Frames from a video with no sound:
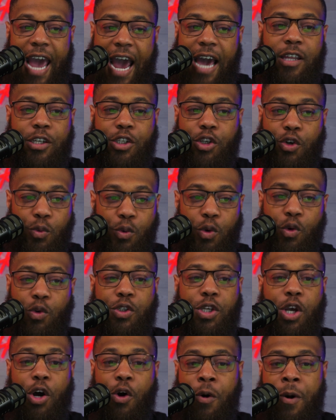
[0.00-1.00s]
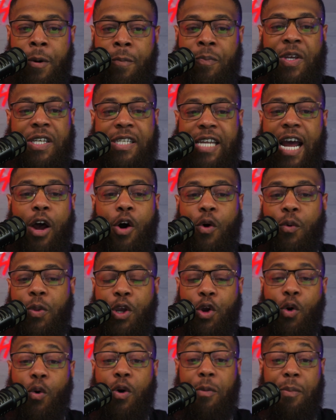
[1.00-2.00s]
Alex Caruso is not only
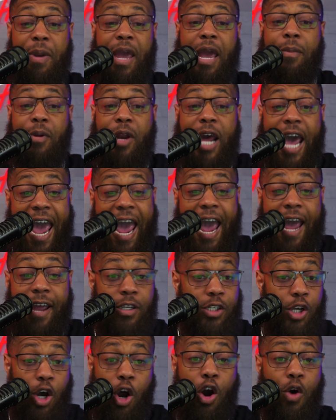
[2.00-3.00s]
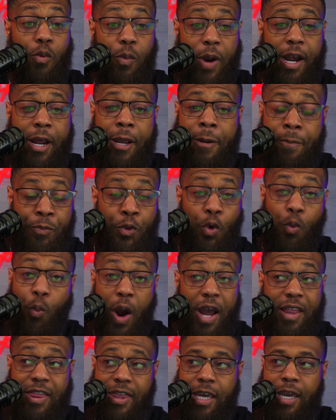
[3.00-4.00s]
going to be able to add to already
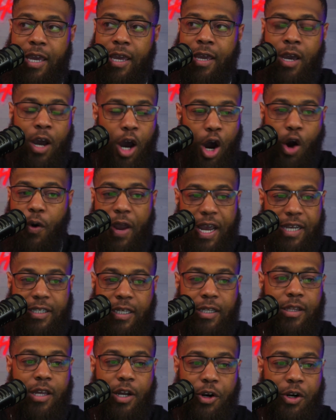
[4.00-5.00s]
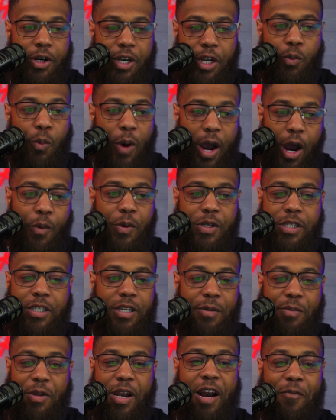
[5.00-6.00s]
what the OKC Thunder did well, which is
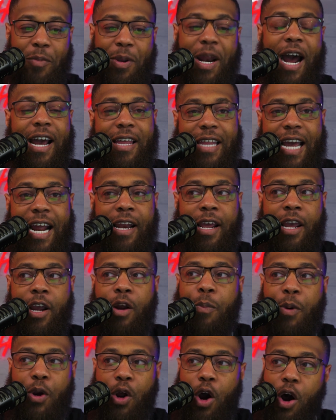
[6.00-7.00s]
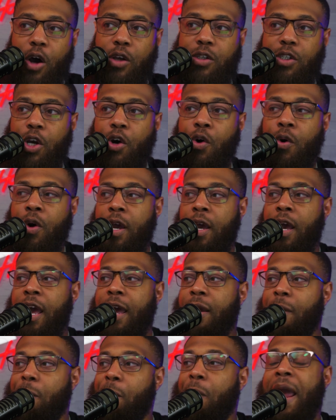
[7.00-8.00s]
something I've been highlighting here, but also
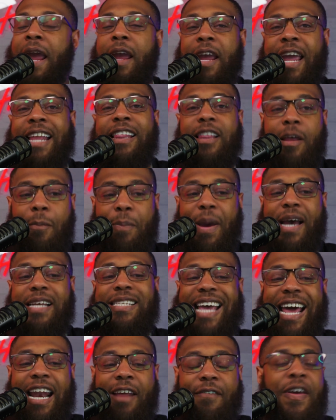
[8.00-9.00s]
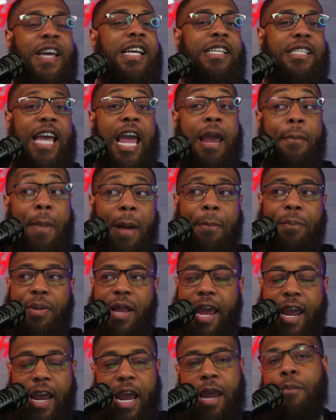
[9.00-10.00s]
get the best out of his game by
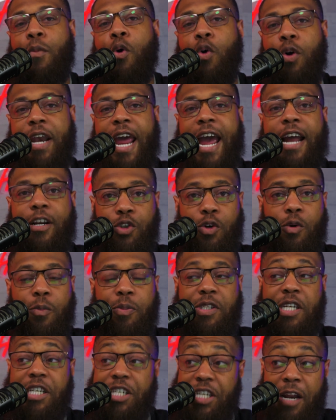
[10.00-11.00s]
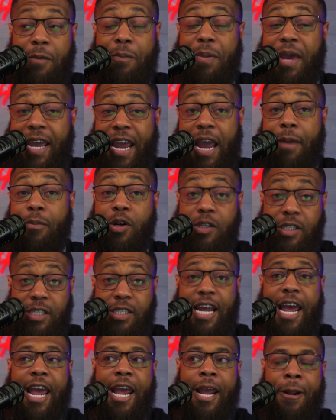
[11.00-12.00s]
playing a more natural position at being able to
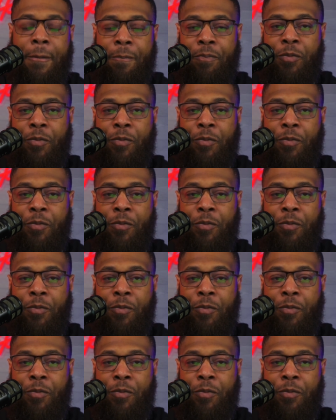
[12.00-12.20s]
stay